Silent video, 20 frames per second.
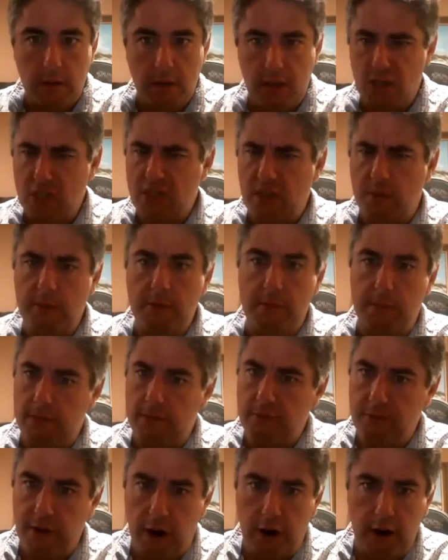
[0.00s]
There's some of them
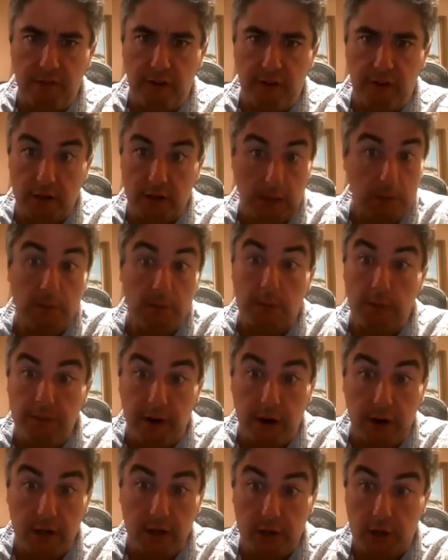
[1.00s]
are some of them are
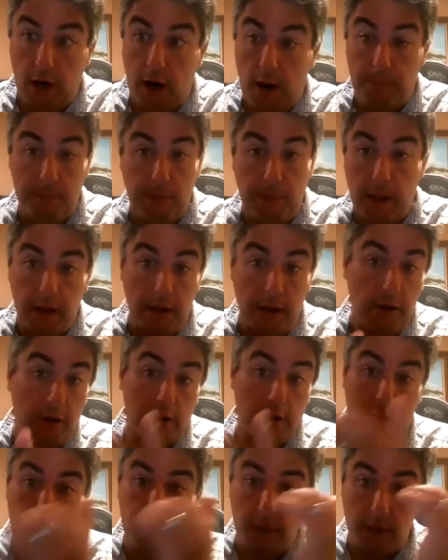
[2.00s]
very sharp. Melanie, you
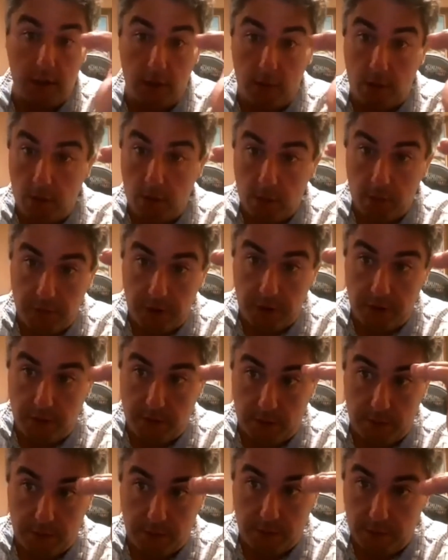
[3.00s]
can speak to
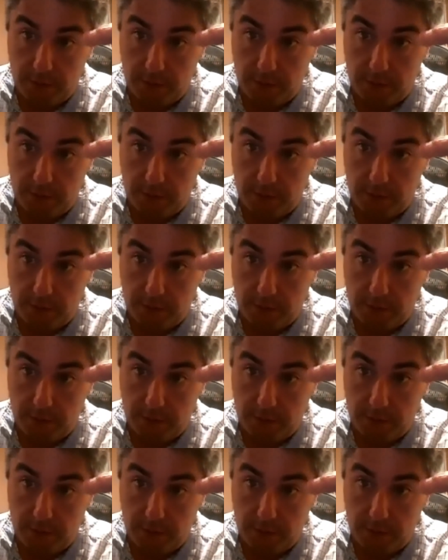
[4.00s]
some of them.